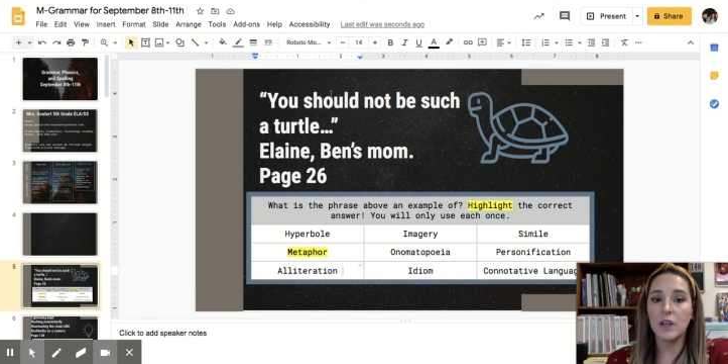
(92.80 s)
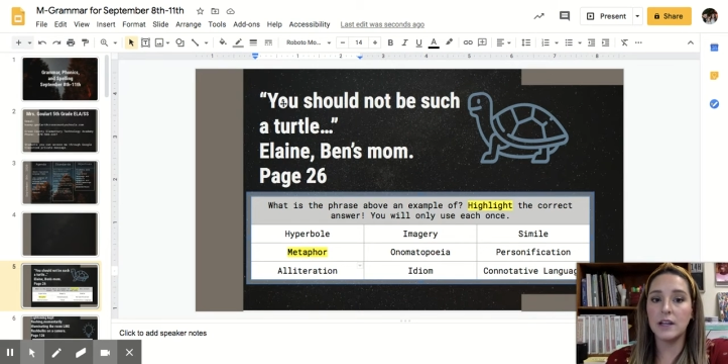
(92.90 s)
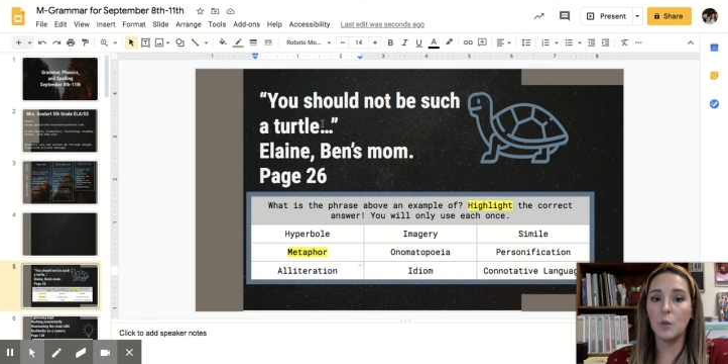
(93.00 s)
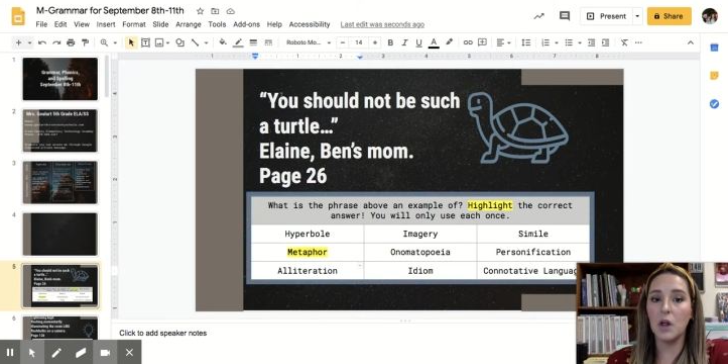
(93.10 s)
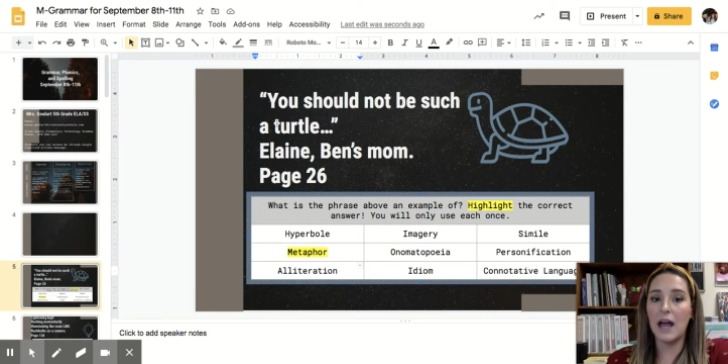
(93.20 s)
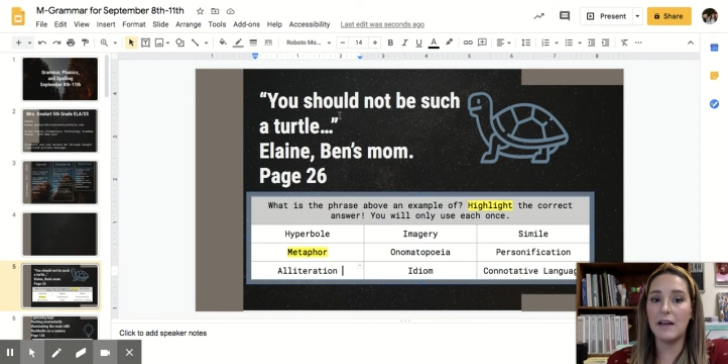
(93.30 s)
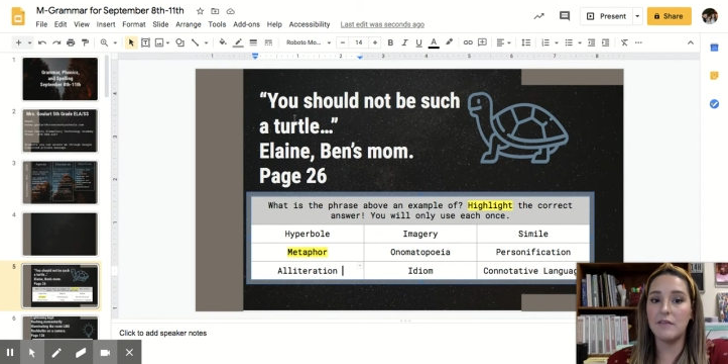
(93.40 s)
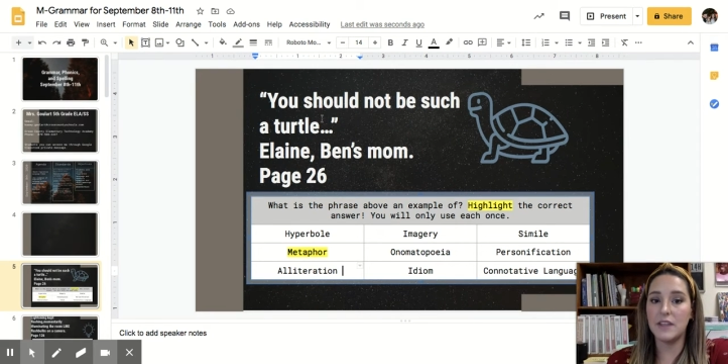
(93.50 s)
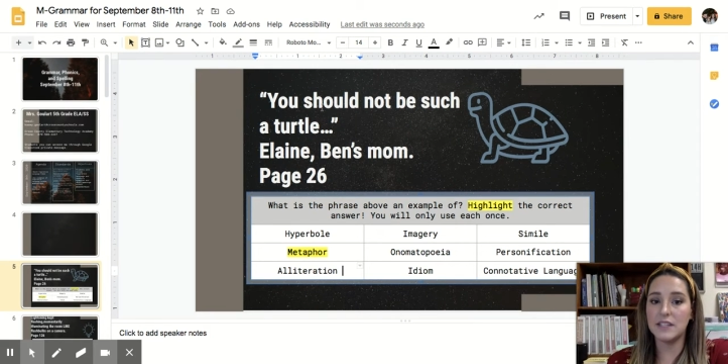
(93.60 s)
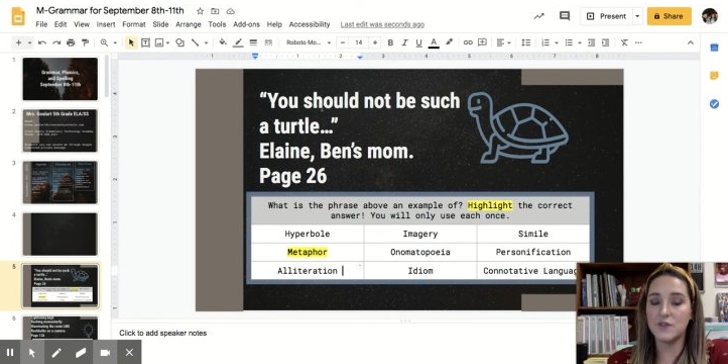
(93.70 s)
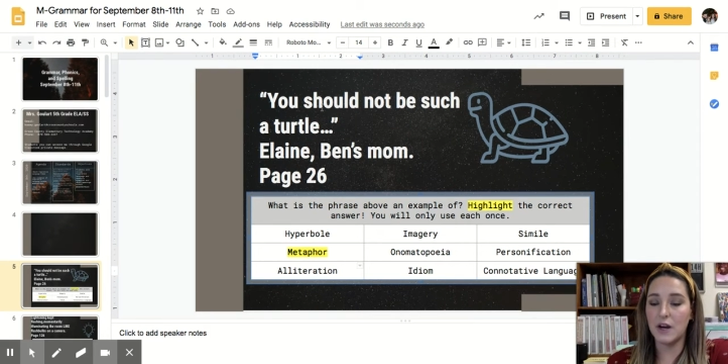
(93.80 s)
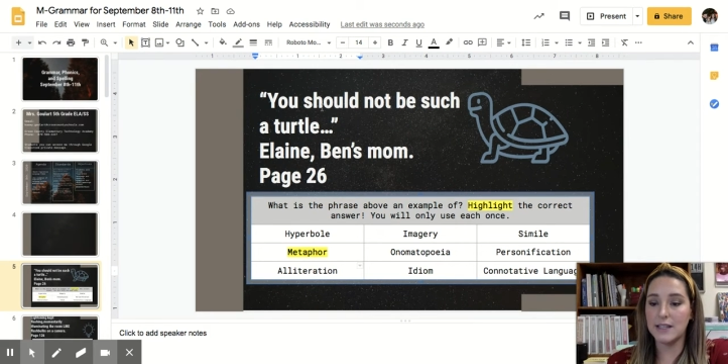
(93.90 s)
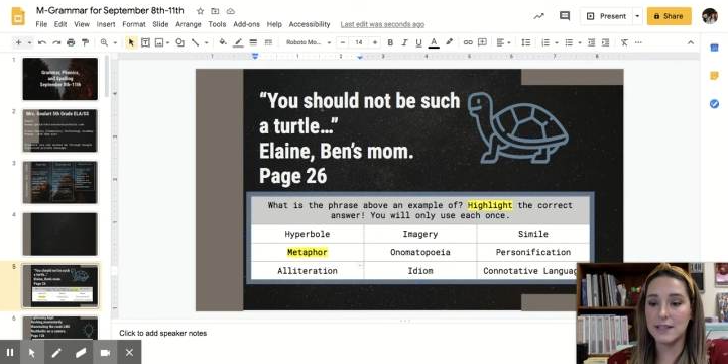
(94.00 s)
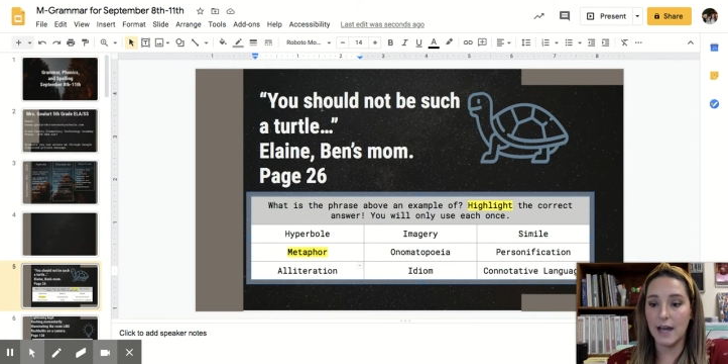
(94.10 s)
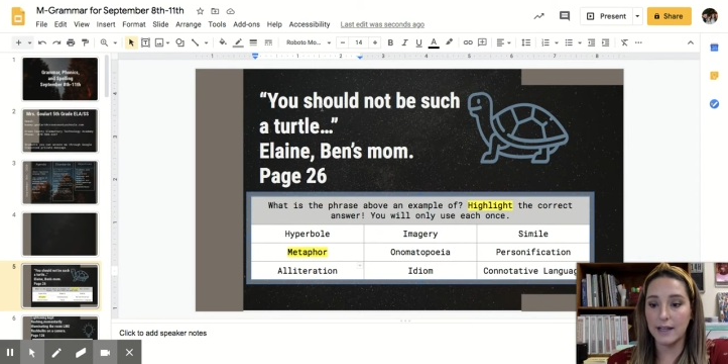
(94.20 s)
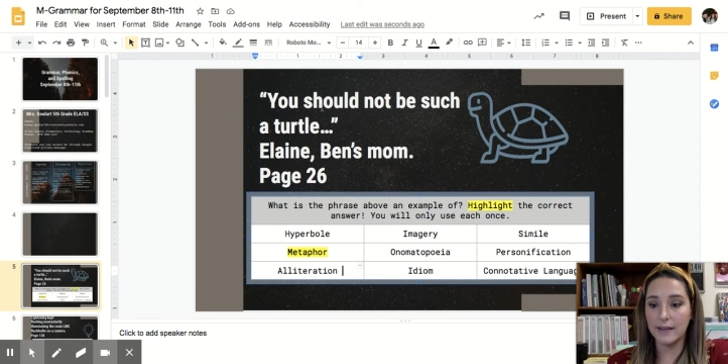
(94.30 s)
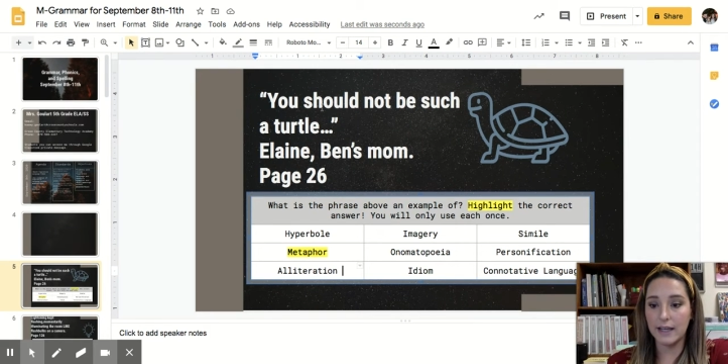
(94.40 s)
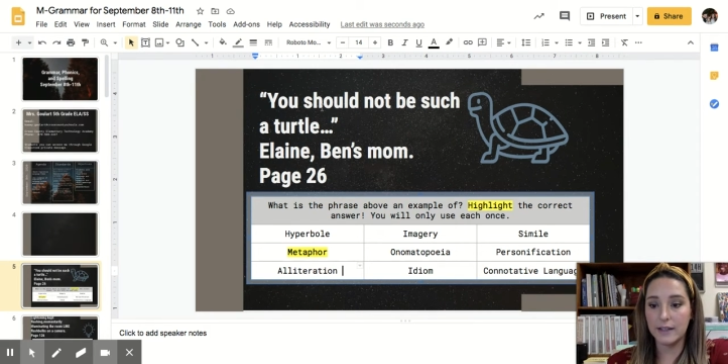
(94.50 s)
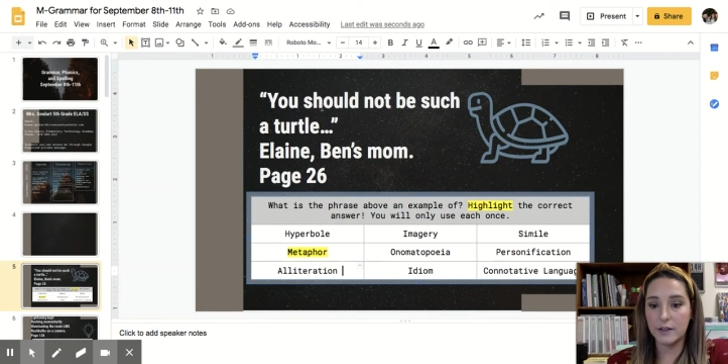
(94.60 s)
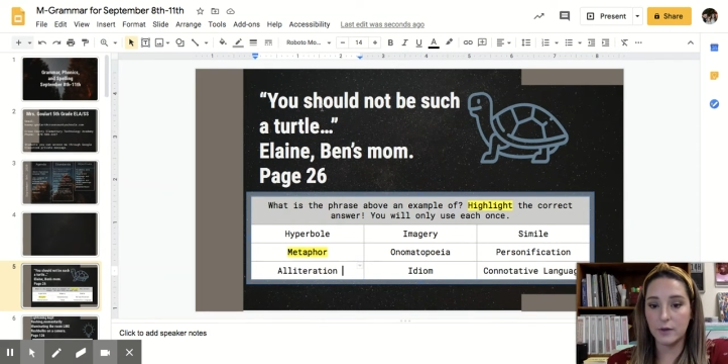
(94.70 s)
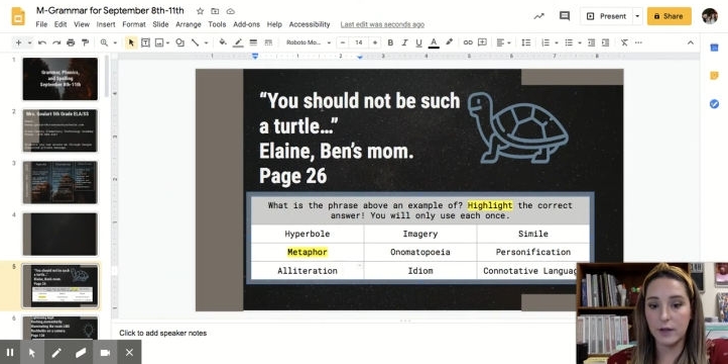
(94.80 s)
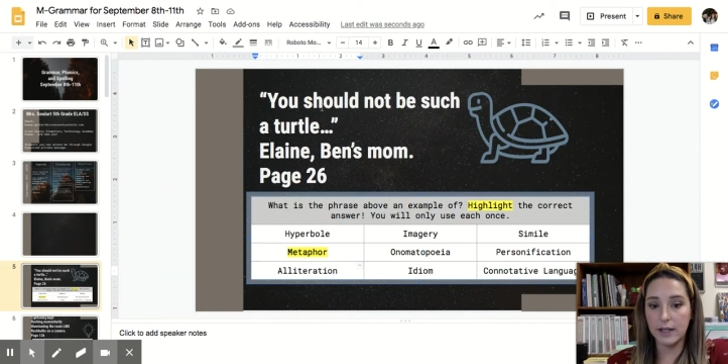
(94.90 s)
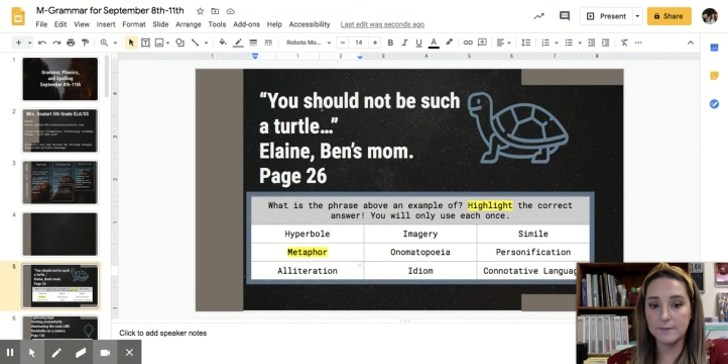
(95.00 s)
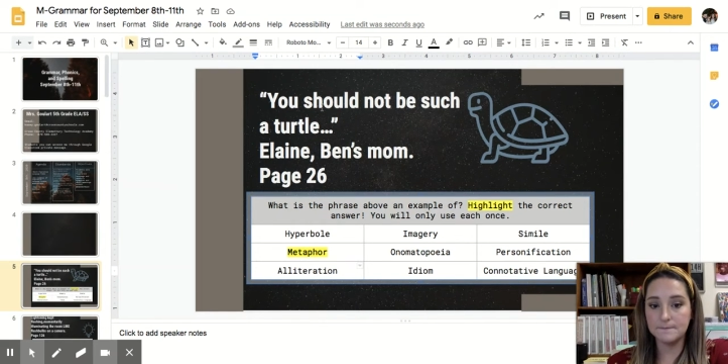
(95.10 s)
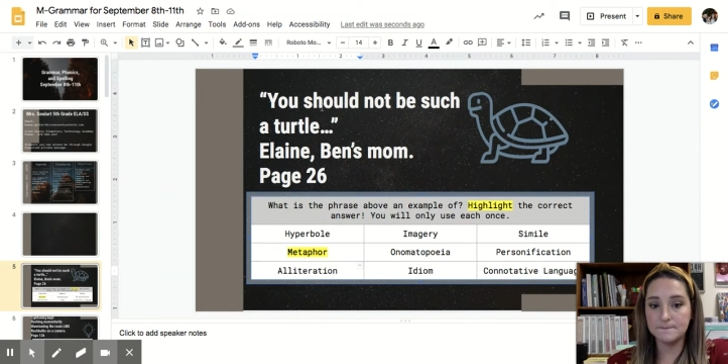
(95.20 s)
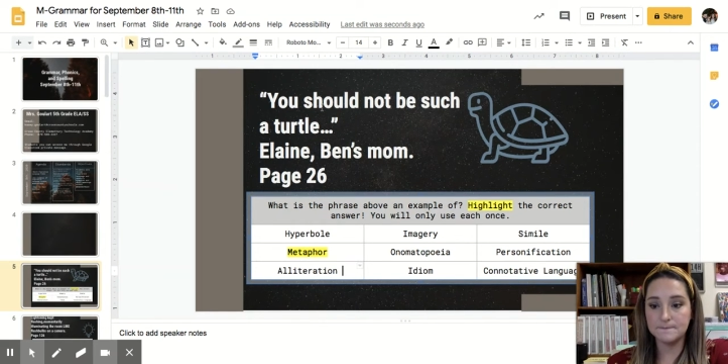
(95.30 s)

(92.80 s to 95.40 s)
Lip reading: And it will have this phrase highlighted, okay?